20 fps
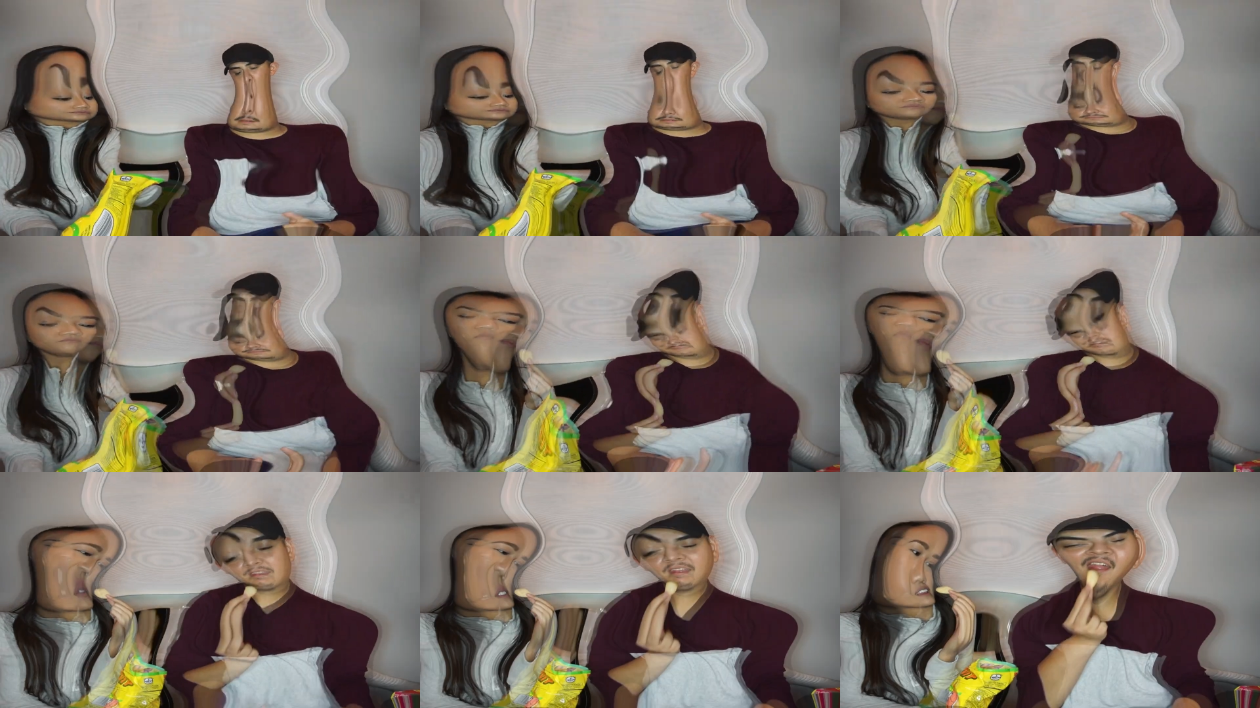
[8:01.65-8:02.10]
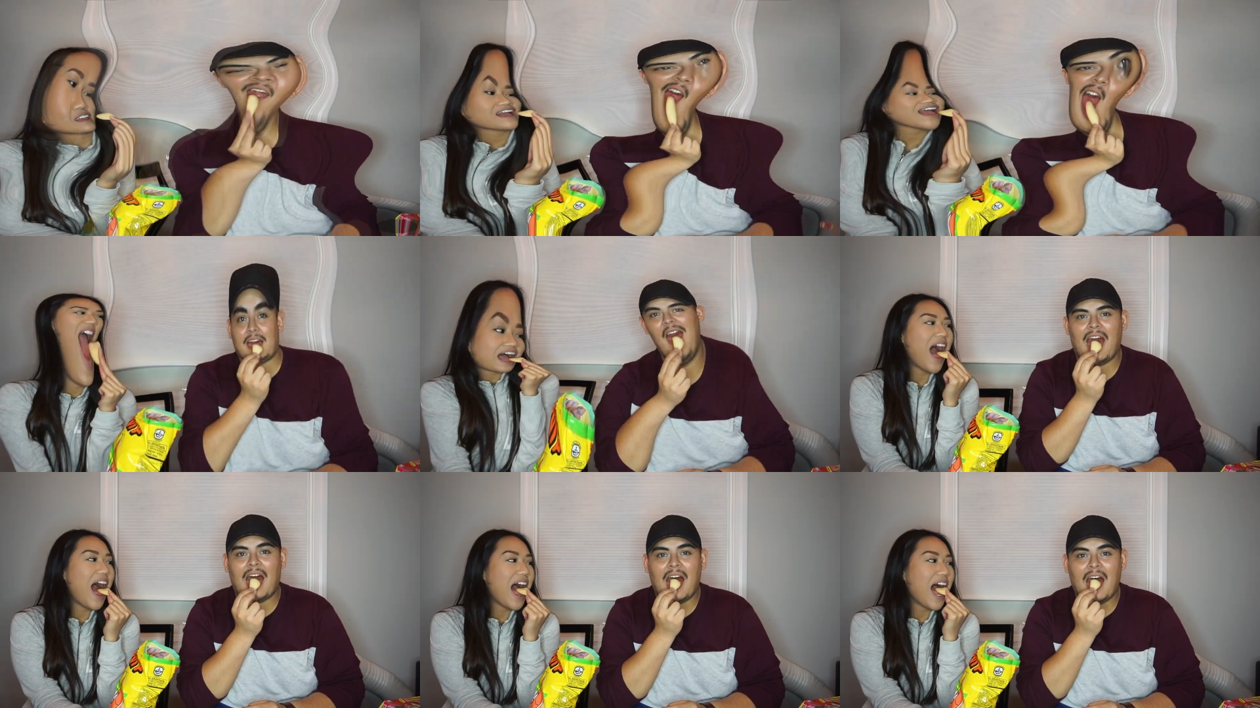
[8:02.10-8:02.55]

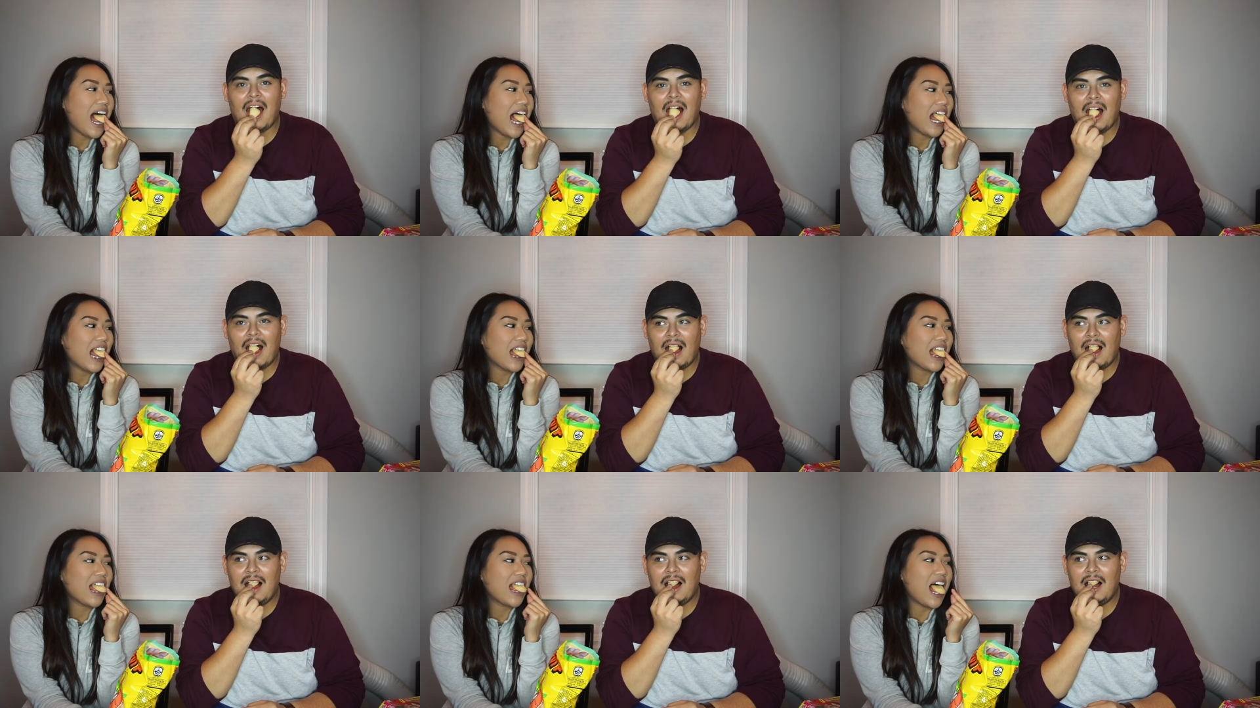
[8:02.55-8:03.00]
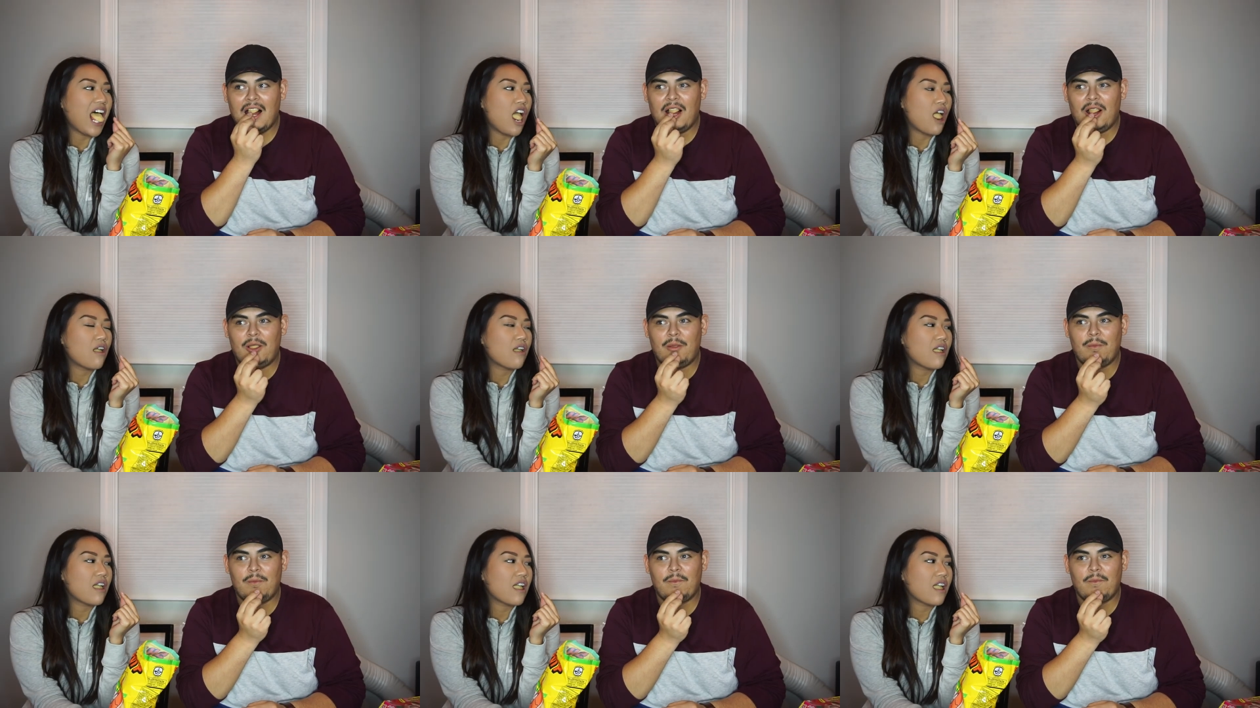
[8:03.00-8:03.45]

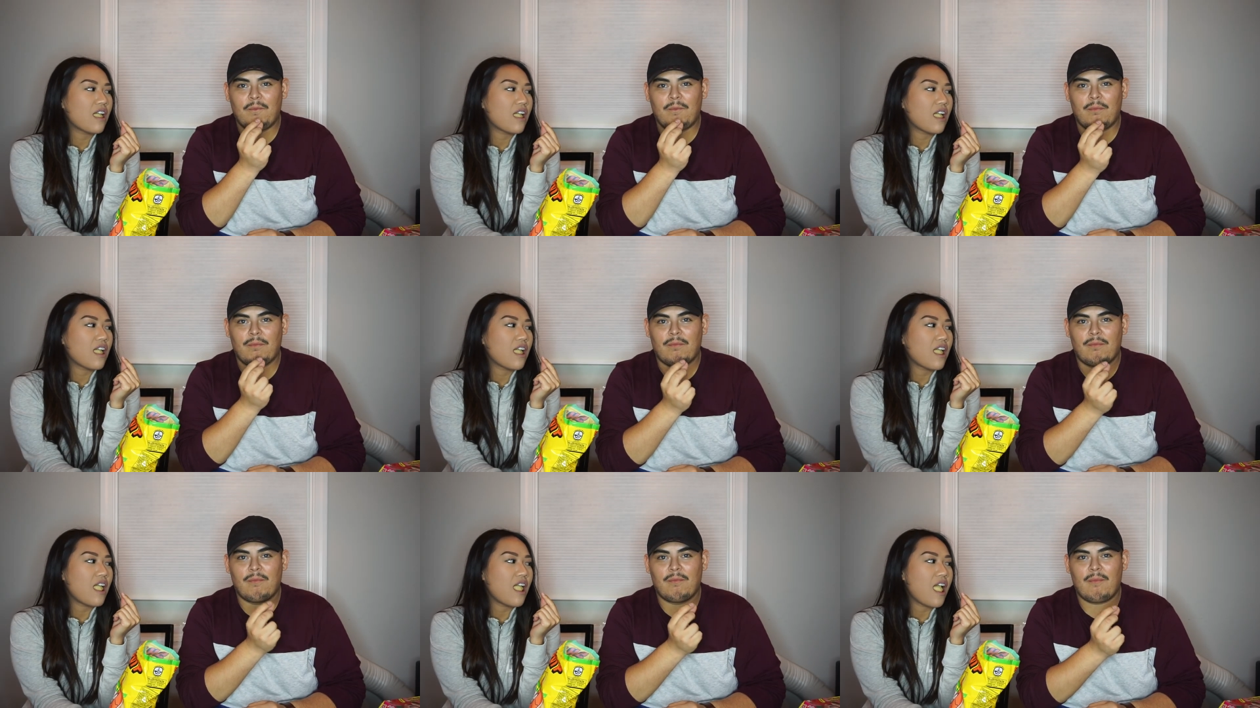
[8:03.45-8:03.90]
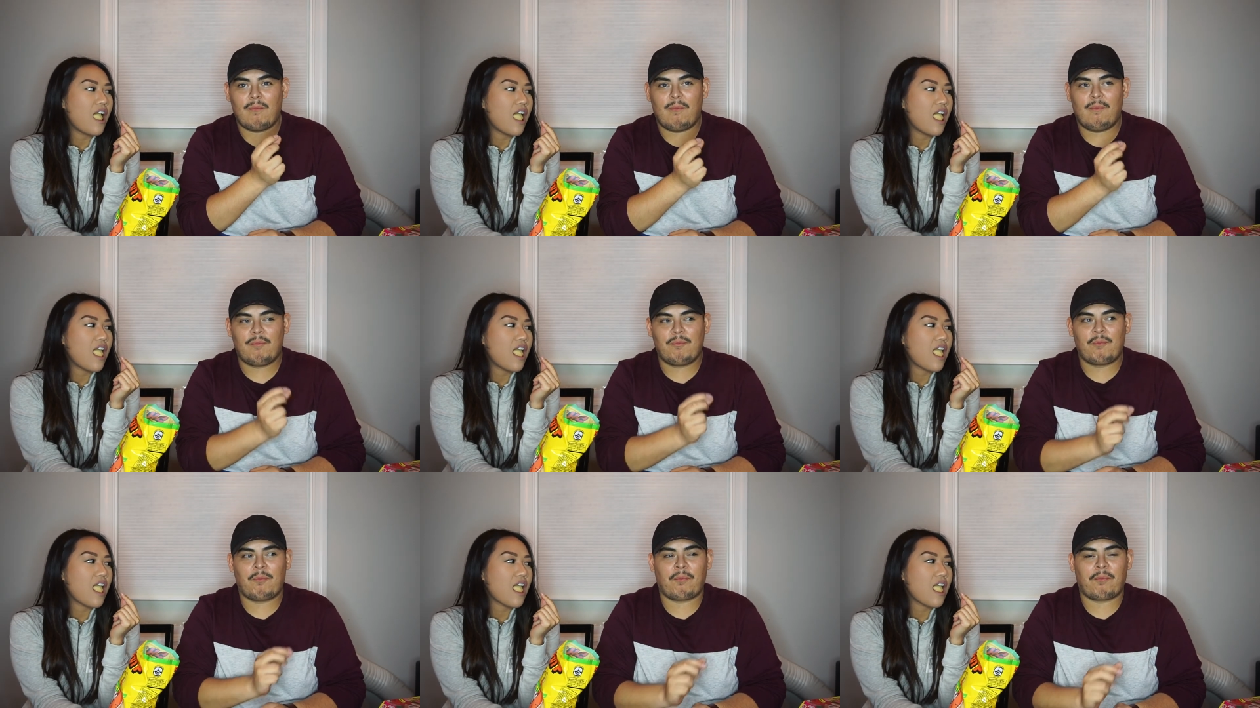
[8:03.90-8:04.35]

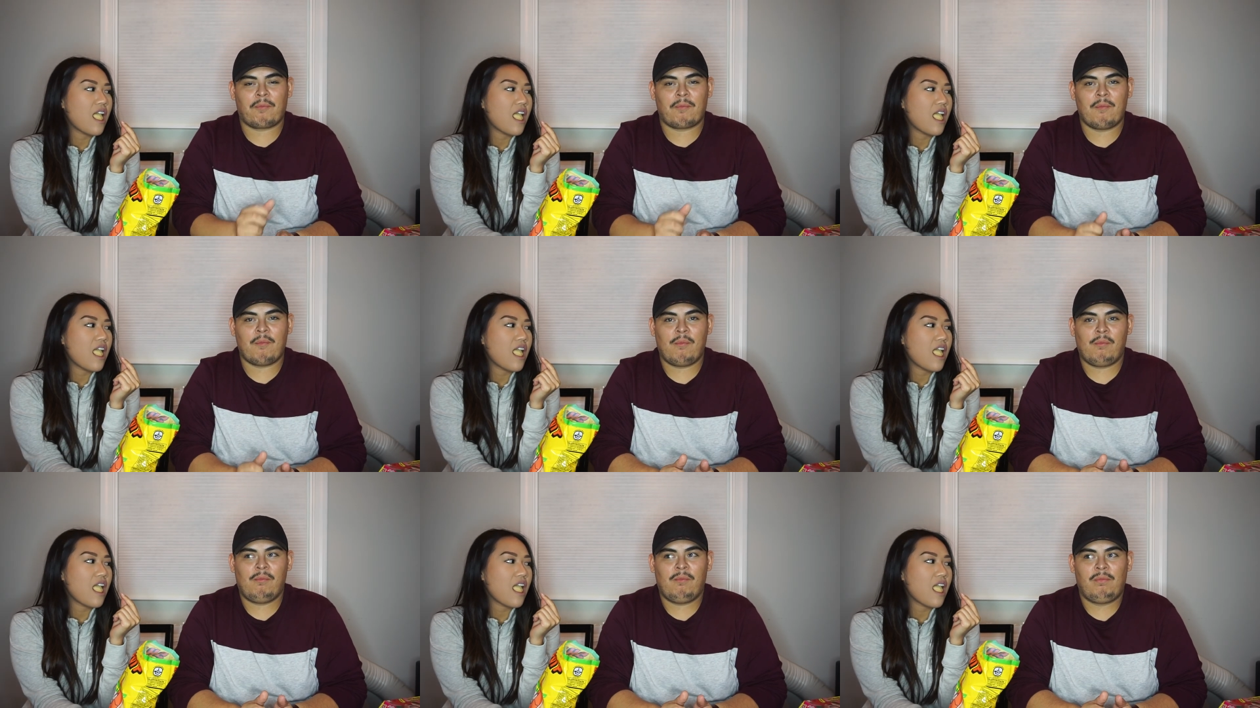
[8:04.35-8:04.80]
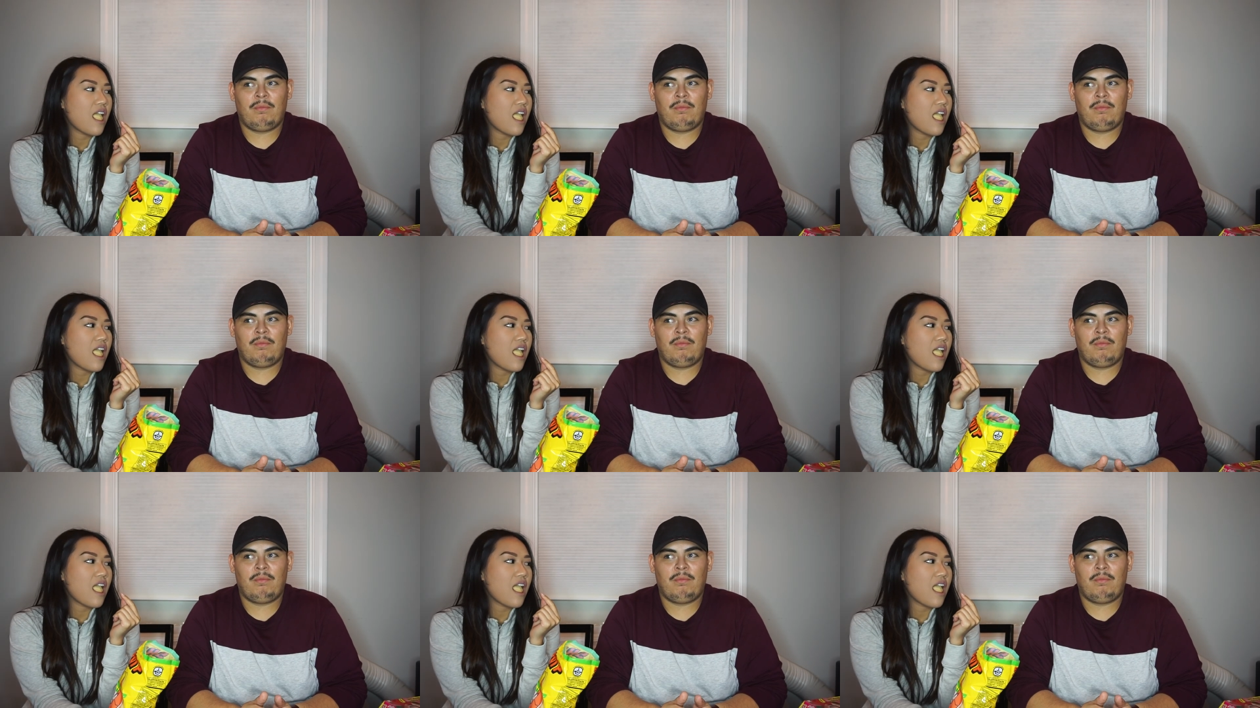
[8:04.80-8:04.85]
Nobody speaks.